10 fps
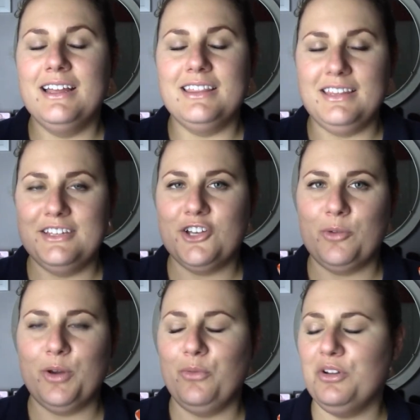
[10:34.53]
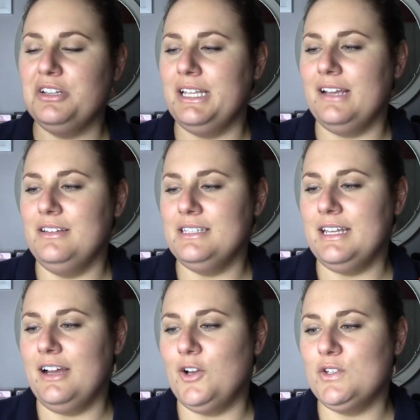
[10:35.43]
these are my real nails
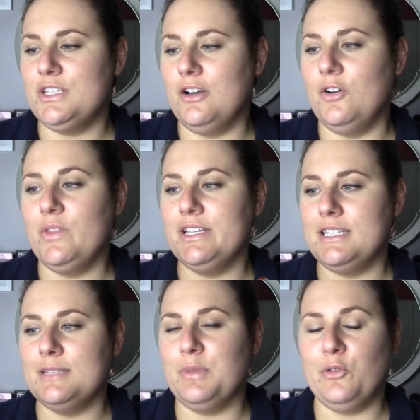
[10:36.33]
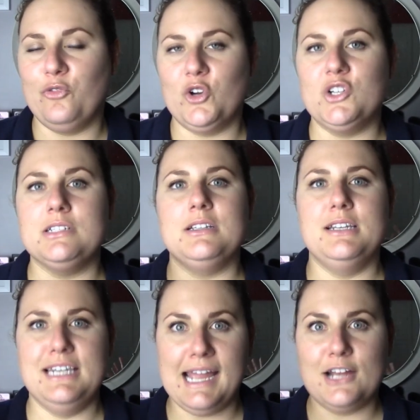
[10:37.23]
now. So this is my first
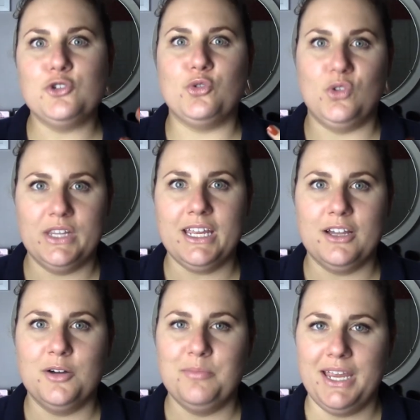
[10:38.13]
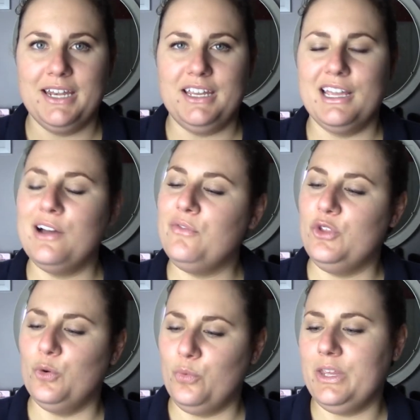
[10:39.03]
natural nail mani of
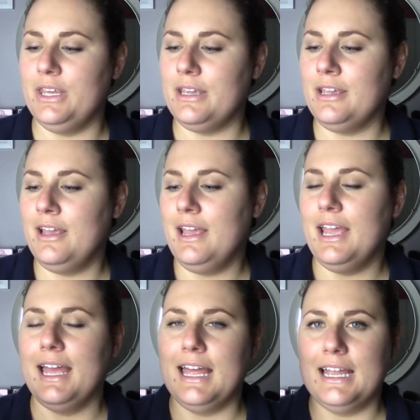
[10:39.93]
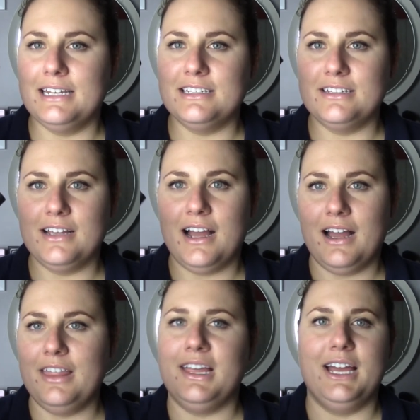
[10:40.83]
the week, and
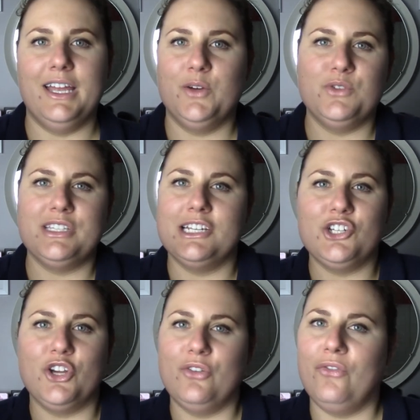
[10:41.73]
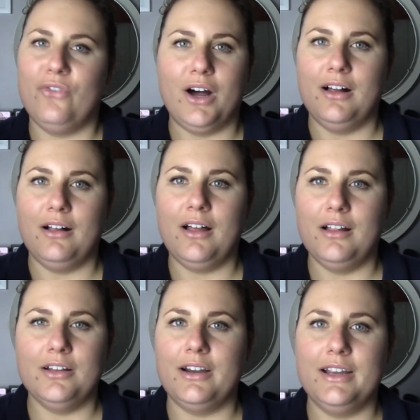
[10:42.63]
I thought it was such a good fall color.